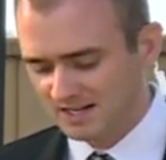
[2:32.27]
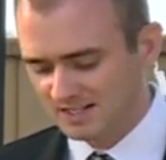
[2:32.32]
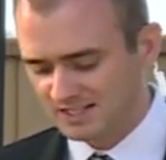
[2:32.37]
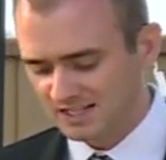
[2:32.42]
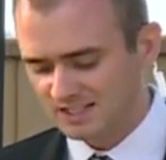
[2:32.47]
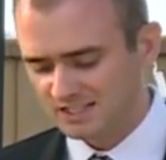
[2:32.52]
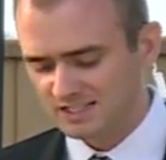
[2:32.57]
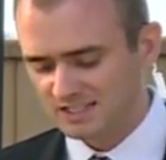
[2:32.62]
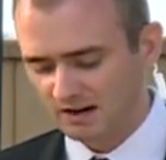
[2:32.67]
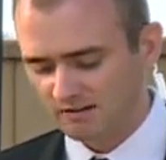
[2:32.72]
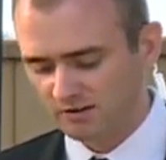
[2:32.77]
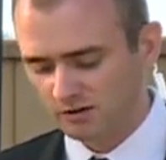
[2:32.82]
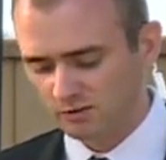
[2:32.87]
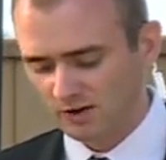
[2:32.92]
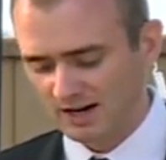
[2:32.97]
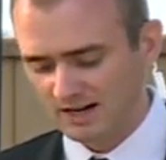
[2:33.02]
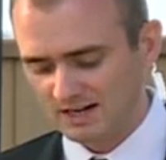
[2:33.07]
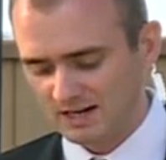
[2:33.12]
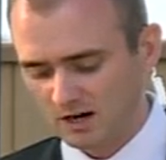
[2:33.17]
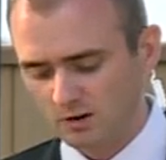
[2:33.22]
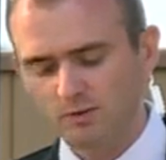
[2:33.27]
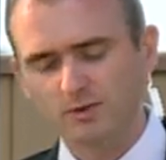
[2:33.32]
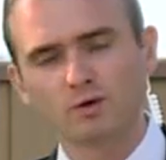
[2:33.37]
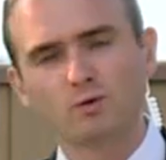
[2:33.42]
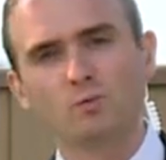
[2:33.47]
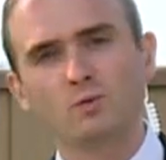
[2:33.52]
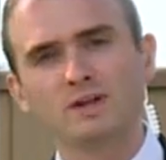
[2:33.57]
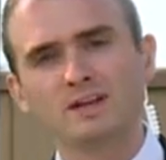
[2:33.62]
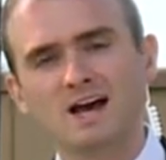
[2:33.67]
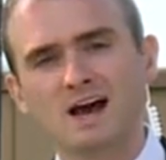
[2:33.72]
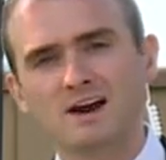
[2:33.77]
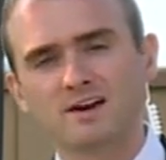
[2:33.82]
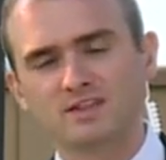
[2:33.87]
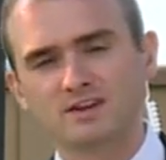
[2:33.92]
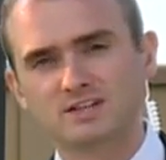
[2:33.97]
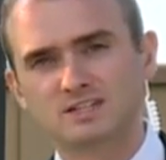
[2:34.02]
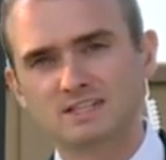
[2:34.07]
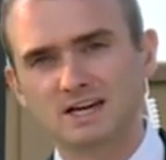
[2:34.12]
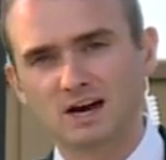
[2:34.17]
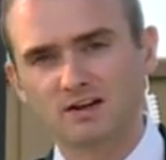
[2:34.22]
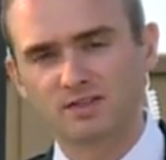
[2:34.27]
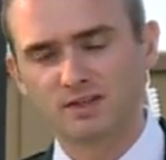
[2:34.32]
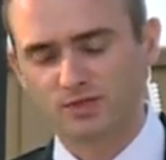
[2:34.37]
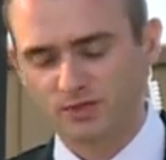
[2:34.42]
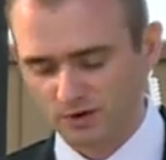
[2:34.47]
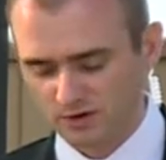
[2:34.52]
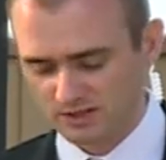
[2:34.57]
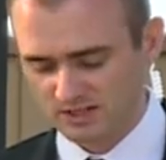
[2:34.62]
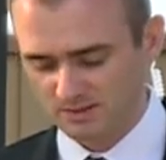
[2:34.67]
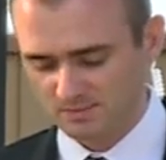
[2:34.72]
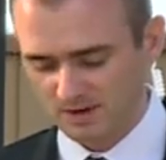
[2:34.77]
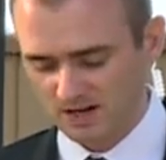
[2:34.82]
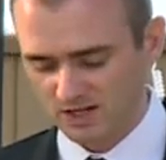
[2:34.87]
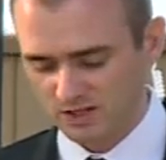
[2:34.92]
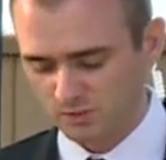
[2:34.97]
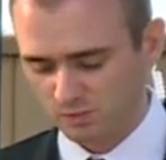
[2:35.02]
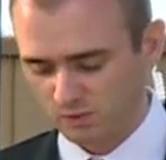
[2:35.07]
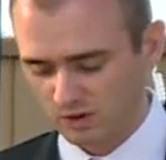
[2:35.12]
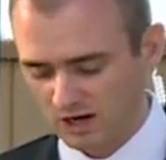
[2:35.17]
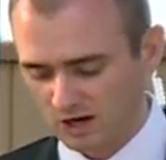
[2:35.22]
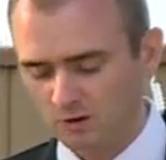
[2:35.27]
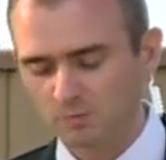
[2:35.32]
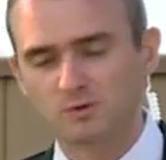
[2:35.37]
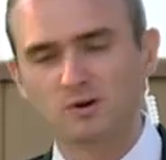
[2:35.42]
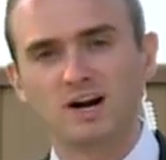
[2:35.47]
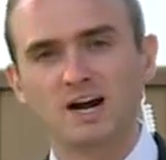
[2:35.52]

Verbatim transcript: 67 right now with a wind out of the south at 13 miles per hour.